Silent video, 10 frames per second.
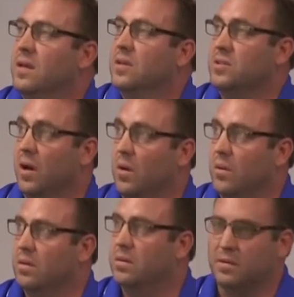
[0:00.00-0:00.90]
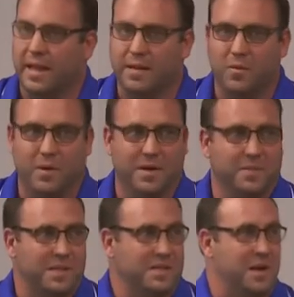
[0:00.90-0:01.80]
So Nano
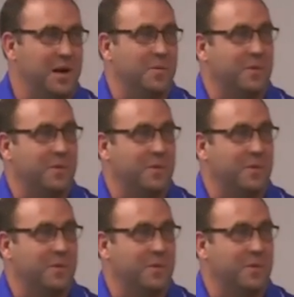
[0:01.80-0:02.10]
wanted me to talk.